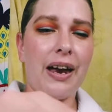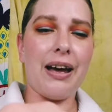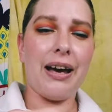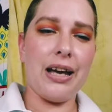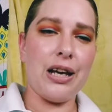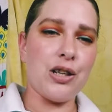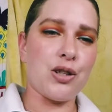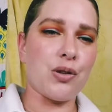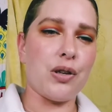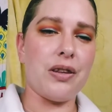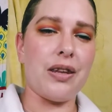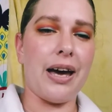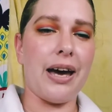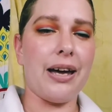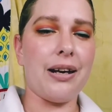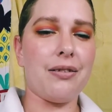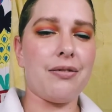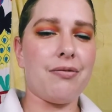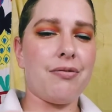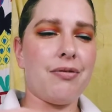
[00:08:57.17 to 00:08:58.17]
I enjoyed
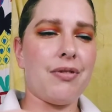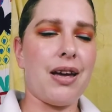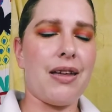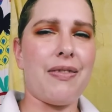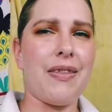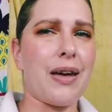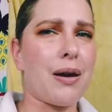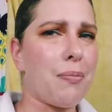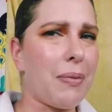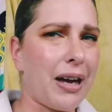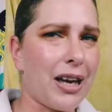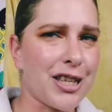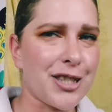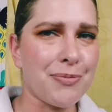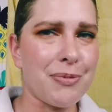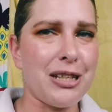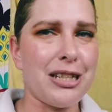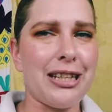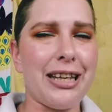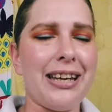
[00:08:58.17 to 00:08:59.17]
that. I think my
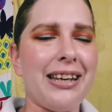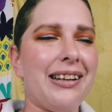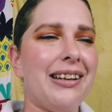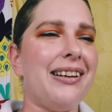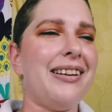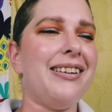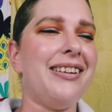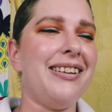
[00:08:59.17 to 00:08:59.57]
husband did.